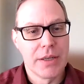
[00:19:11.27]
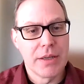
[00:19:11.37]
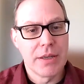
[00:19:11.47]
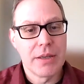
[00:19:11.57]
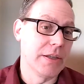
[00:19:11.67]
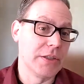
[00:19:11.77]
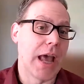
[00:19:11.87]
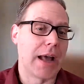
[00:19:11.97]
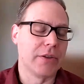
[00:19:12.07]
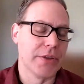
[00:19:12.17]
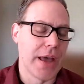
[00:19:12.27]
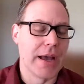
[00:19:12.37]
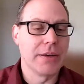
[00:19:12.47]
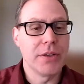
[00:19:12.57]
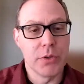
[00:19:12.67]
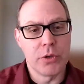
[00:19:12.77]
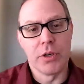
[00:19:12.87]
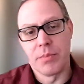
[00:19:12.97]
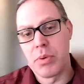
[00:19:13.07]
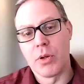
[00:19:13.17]
exactly that. You
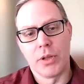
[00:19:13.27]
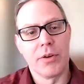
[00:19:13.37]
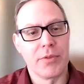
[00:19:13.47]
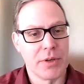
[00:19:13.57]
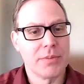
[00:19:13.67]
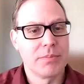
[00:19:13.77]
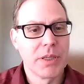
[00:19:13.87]
could pull over